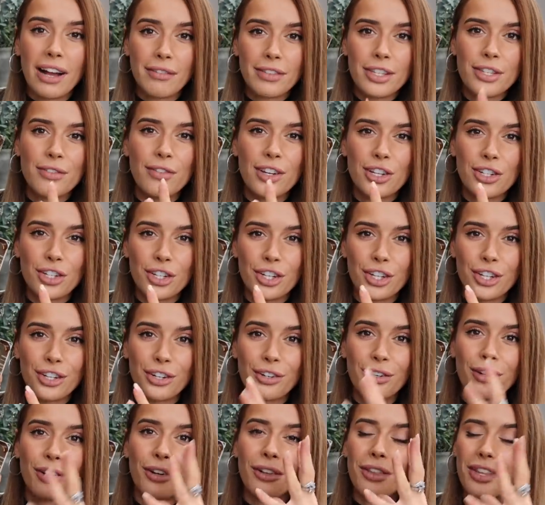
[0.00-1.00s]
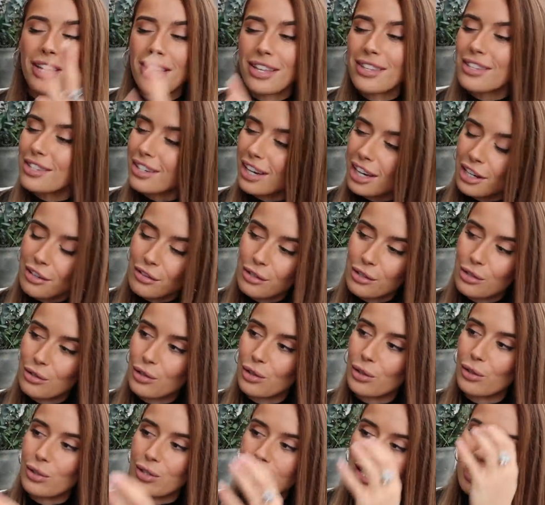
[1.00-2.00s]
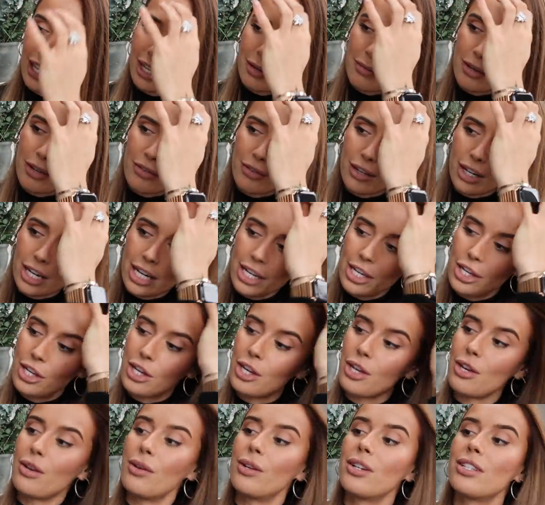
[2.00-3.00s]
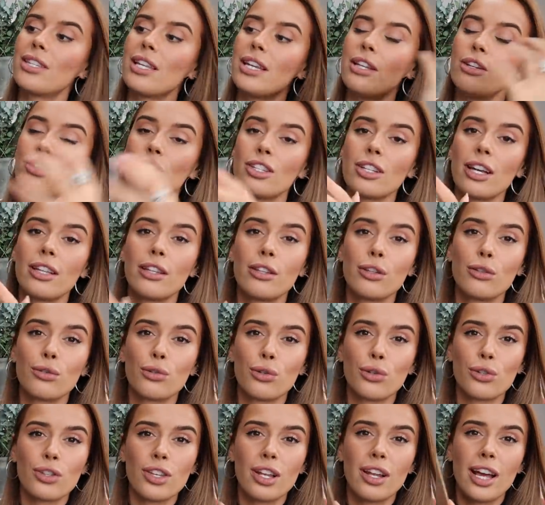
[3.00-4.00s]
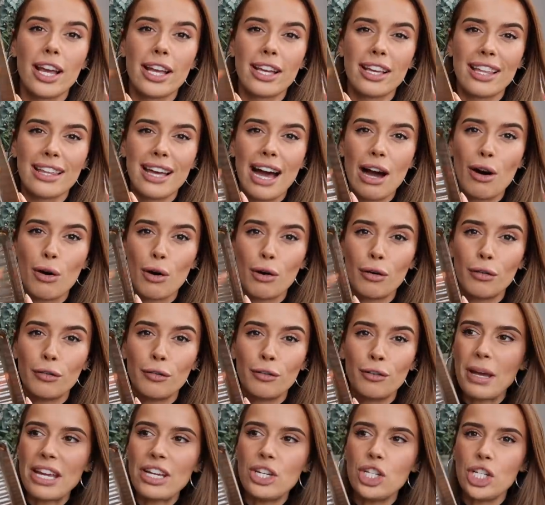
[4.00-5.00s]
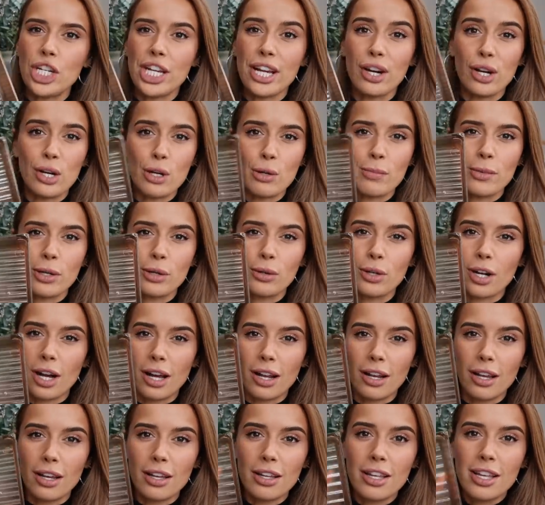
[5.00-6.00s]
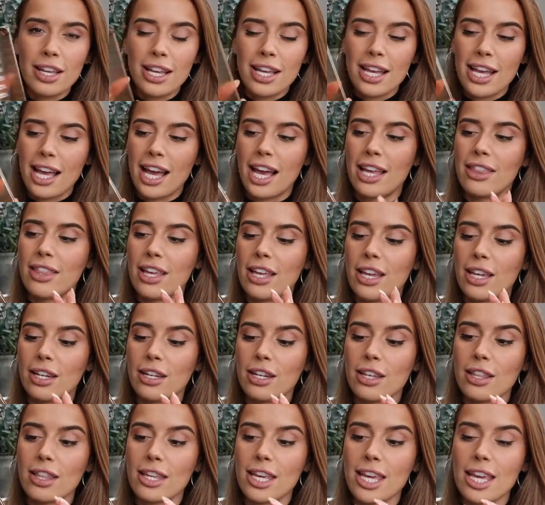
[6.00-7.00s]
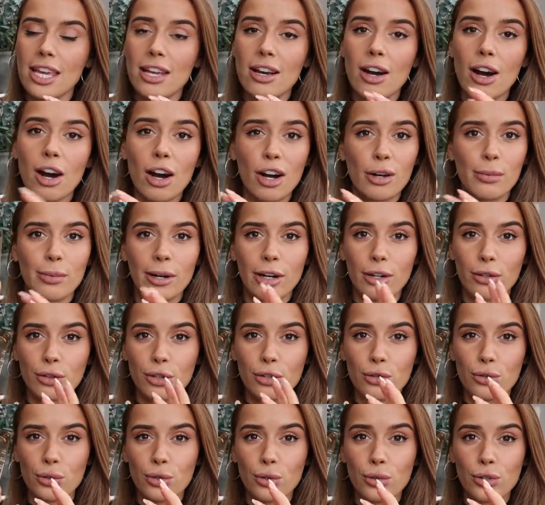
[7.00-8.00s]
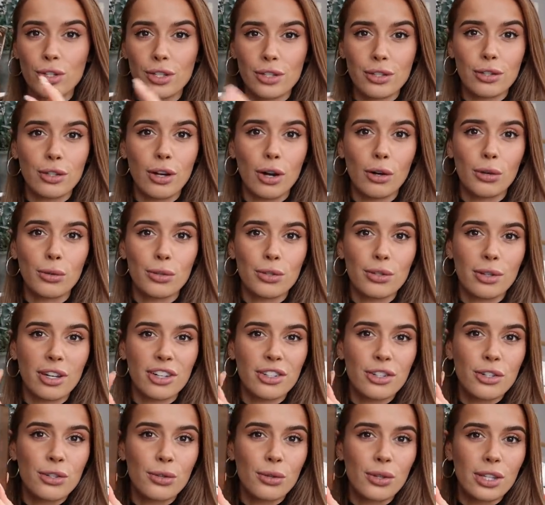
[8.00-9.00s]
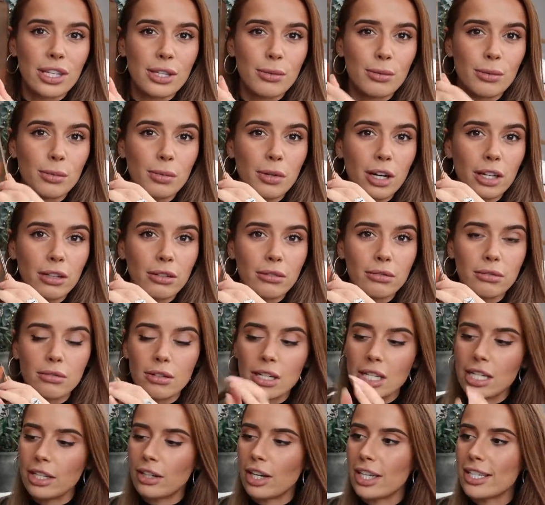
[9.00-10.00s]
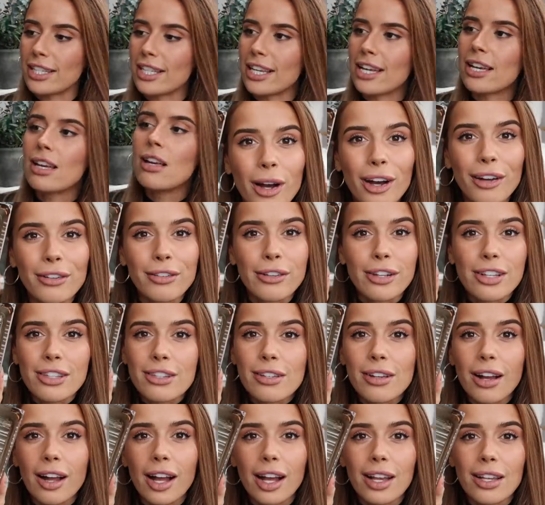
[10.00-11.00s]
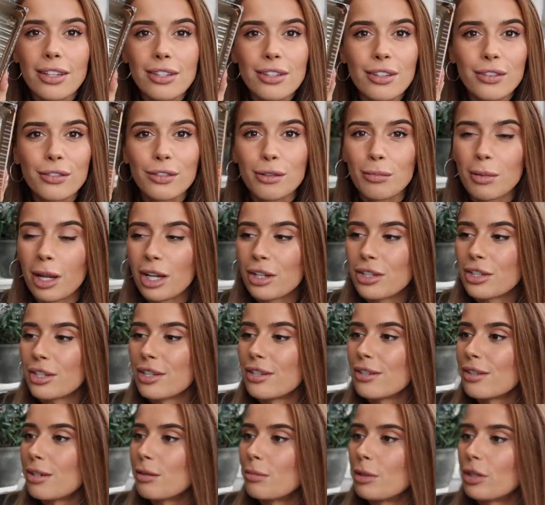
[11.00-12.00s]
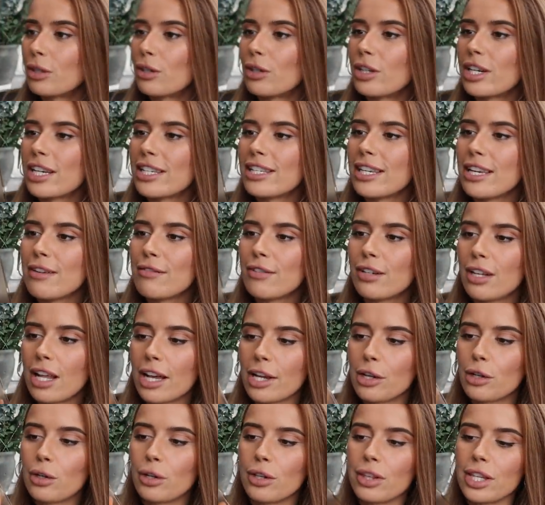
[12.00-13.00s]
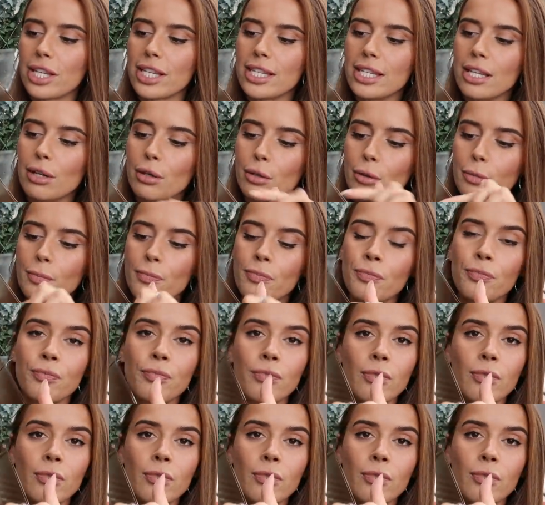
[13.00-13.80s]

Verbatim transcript: I have this vision on the inside of the drawers they're going to be really cute because the inside of the drawers are like that off beigey oatmeal color and then the hardware on the drawers is gold so I just thought these would work really nicely perfect size for blushes oh my god it's even like got this little